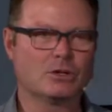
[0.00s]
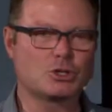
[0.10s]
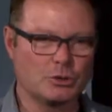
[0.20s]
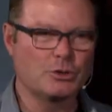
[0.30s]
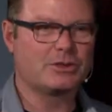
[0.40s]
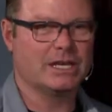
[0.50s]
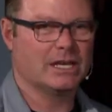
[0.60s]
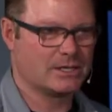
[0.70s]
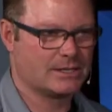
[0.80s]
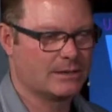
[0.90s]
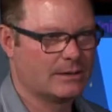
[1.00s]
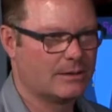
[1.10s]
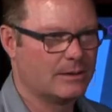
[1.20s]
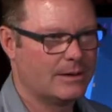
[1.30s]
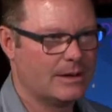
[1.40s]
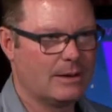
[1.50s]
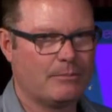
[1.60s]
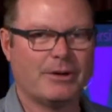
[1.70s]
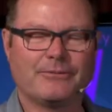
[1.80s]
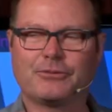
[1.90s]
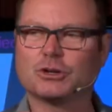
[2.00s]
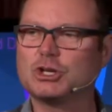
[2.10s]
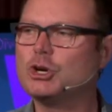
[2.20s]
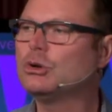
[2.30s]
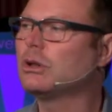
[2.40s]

truth is. But for too